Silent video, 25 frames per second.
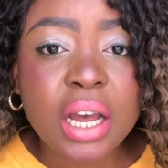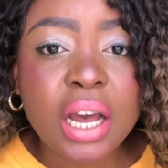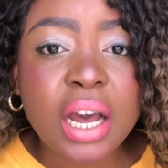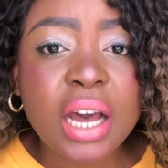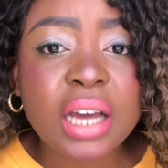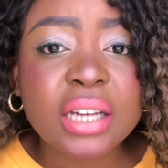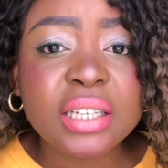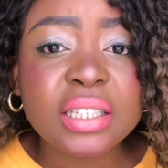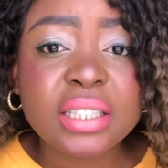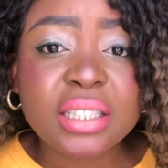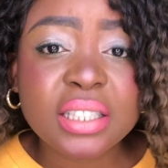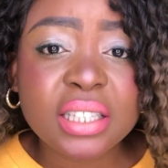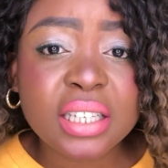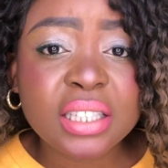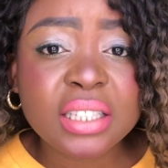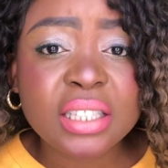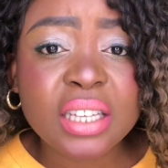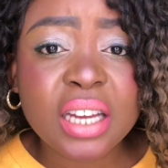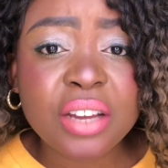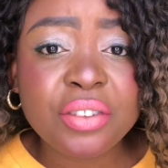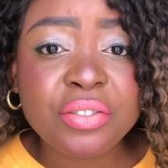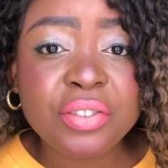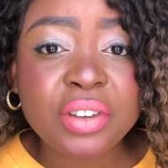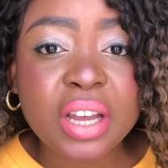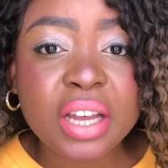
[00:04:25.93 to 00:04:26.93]
and start
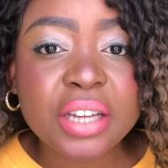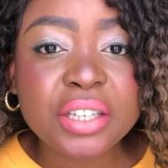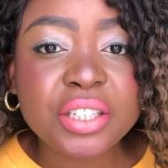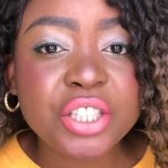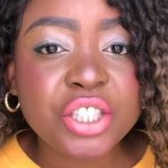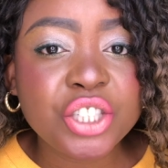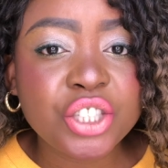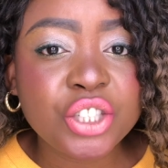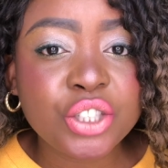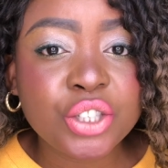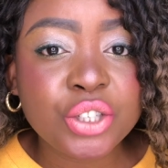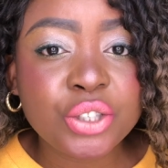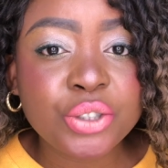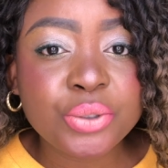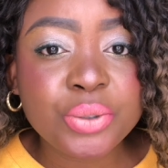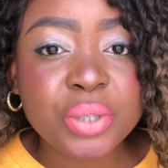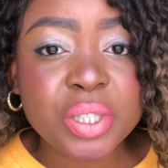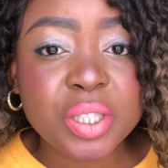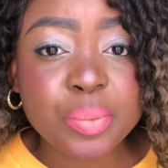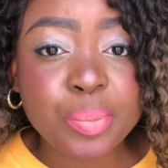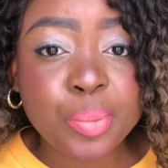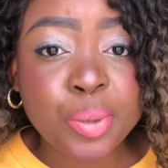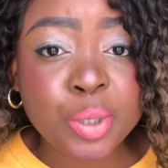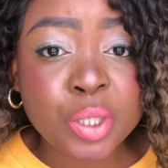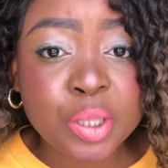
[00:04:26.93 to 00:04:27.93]
having additional
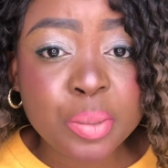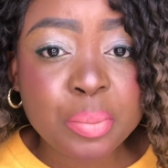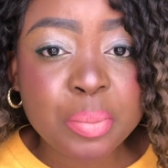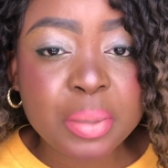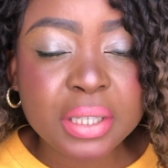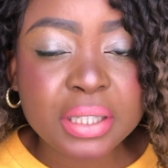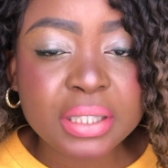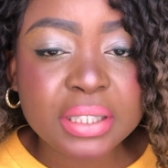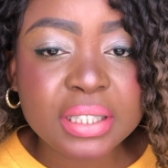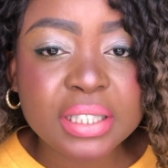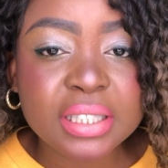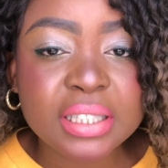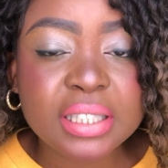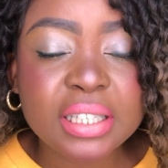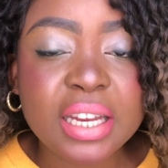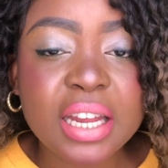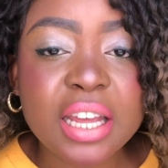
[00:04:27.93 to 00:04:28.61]
responsibilities